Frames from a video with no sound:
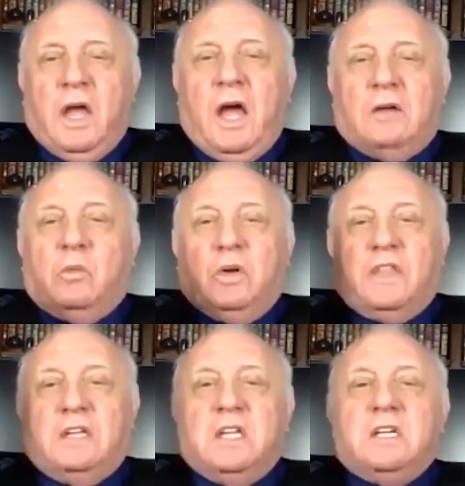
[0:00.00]
And what
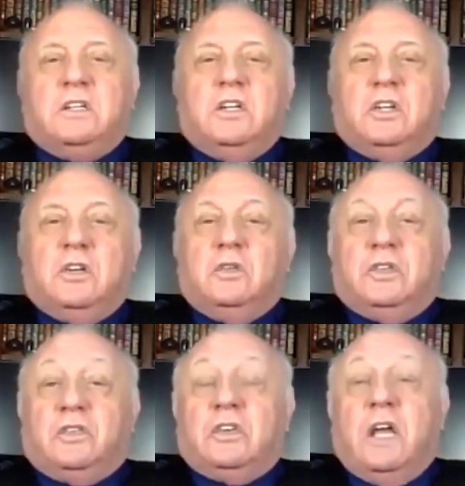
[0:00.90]
they need to do
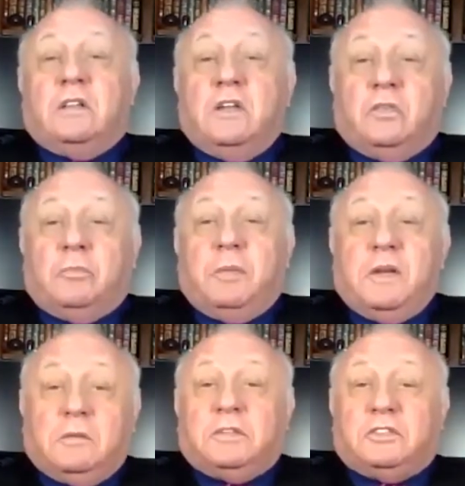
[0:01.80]
is to take these
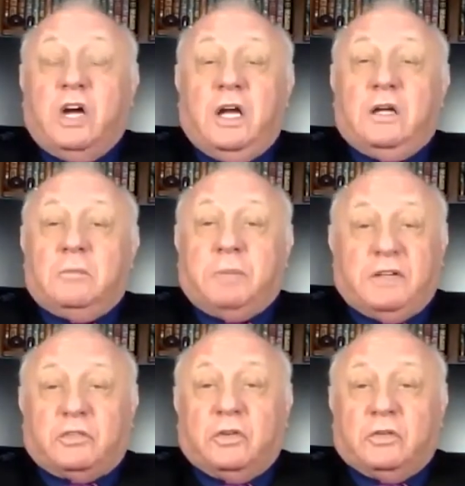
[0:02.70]
big, giant
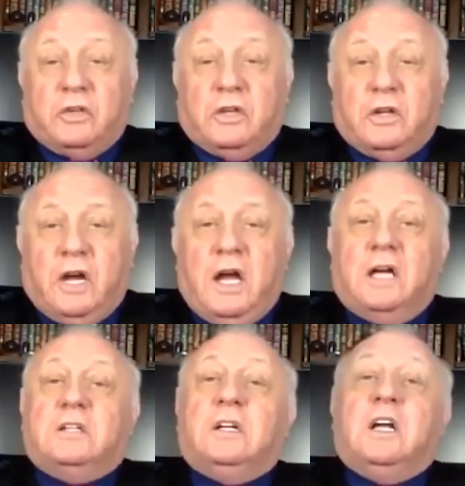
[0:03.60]
pictures in their
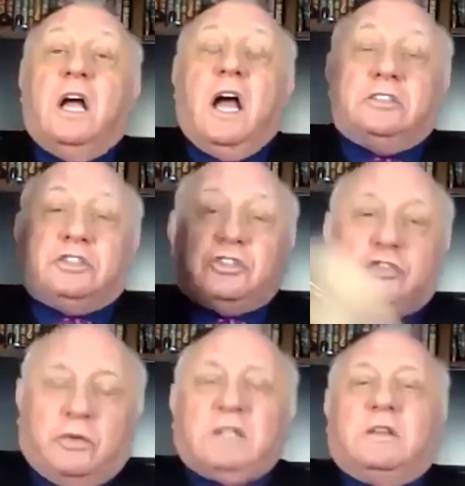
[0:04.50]
head and
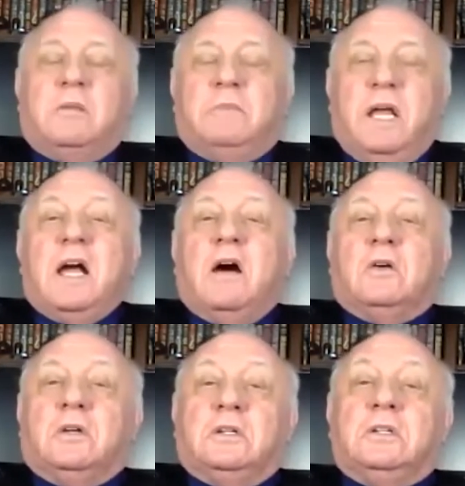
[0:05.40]
shrink them down
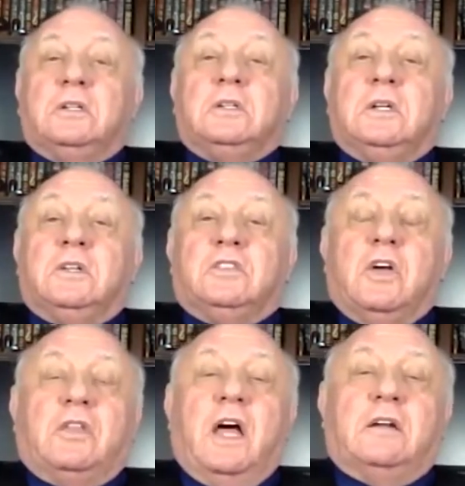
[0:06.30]

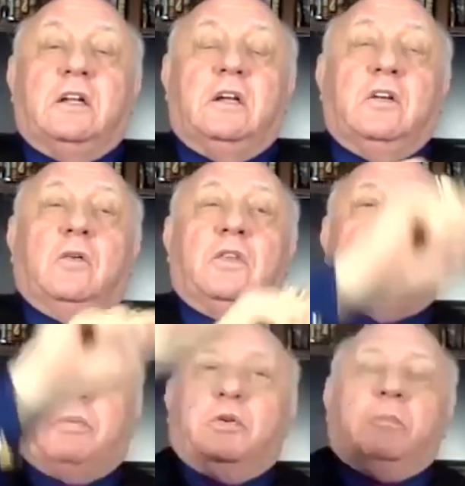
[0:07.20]
so that, you know, they
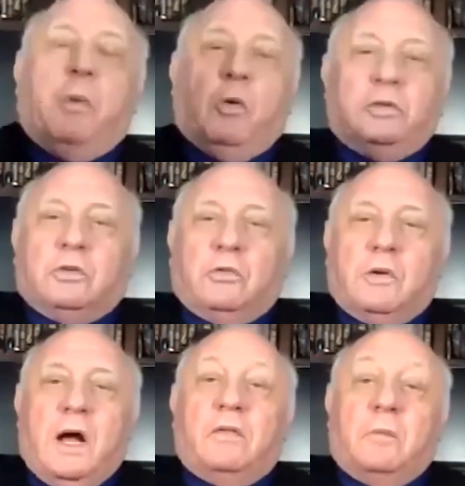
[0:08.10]
put a border
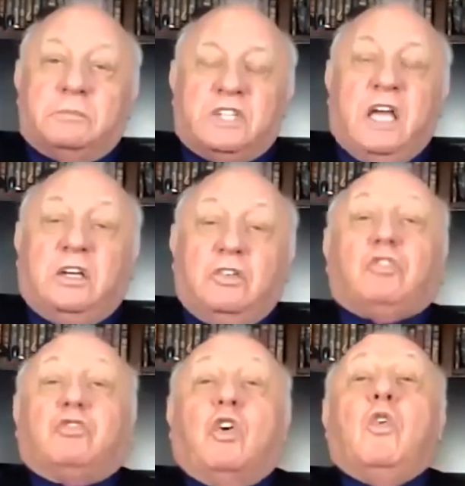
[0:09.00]
around them, take
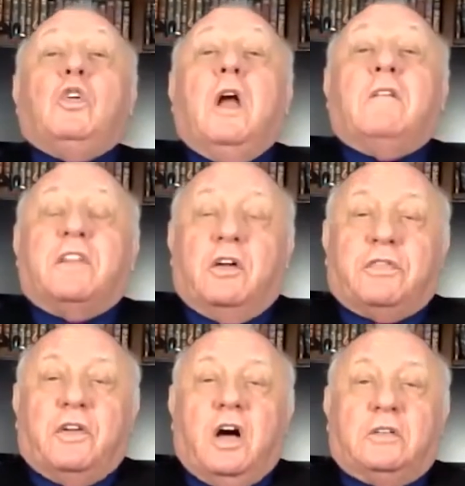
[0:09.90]
control of their
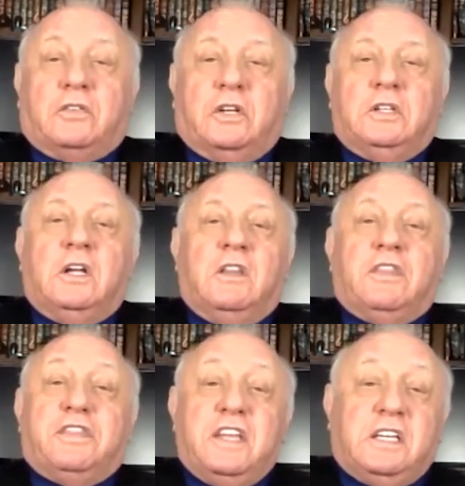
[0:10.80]
thoughts.
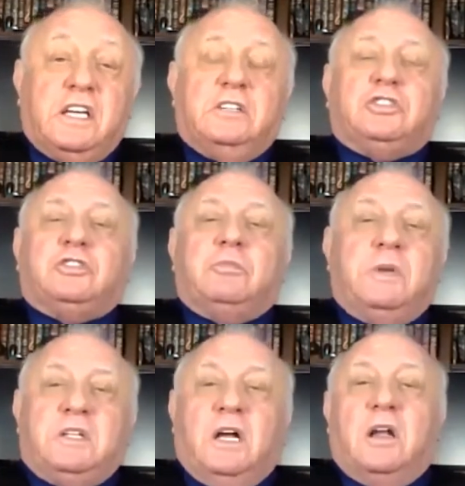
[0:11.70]
Thinking should
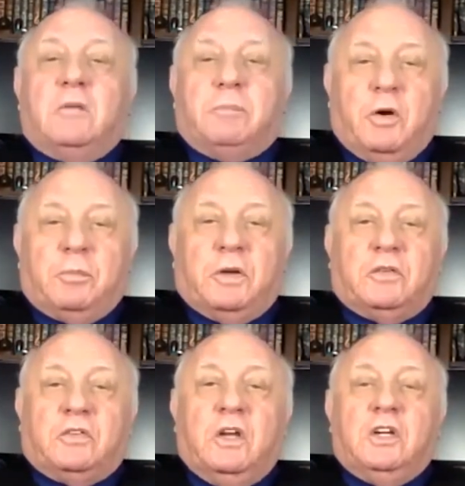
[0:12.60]
be done on
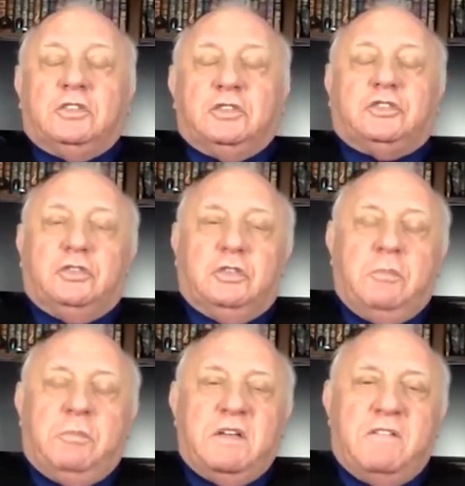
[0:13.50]
purpose. You
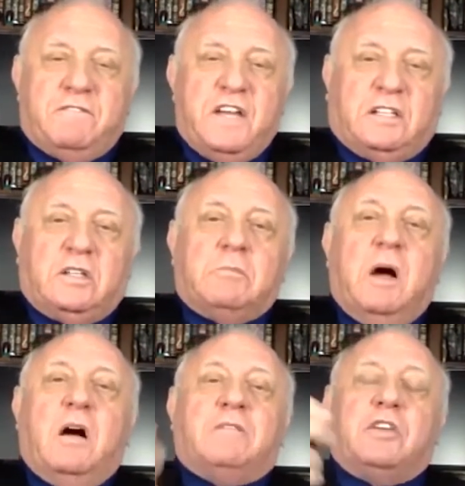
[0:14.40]
shouldn't be a
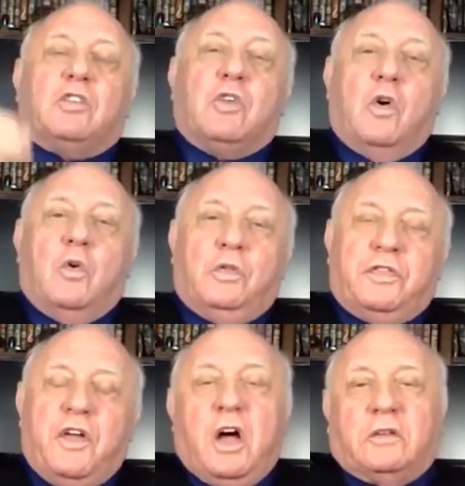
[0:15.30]
victim of your own
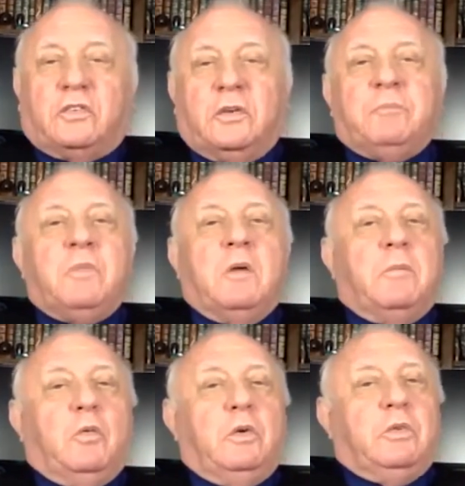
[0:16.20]
thoughts.
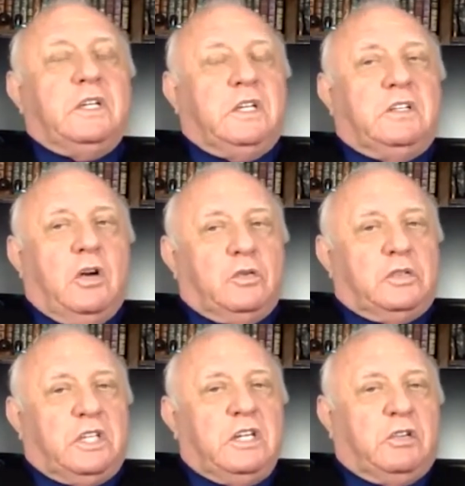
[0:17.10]
But we really
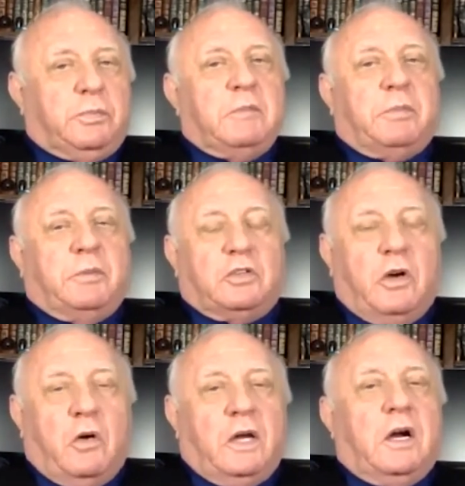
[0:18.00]
don't teach people
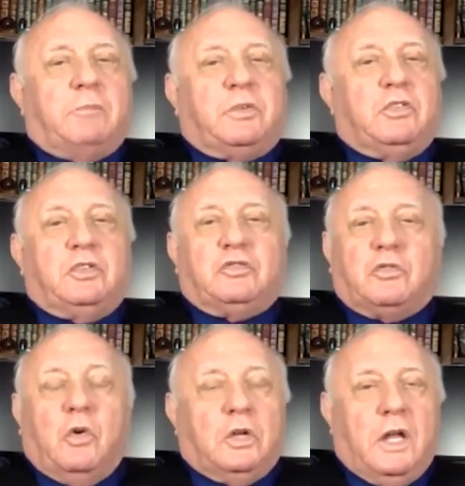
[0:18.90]
growing up to
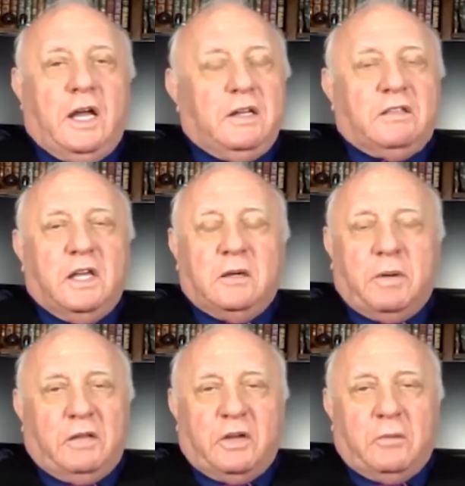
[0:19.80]
control anything
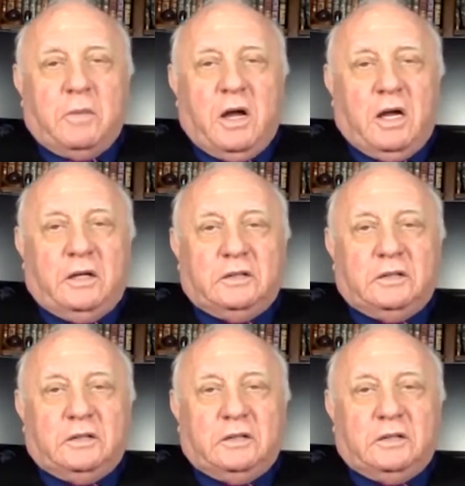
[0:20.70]
about their mind.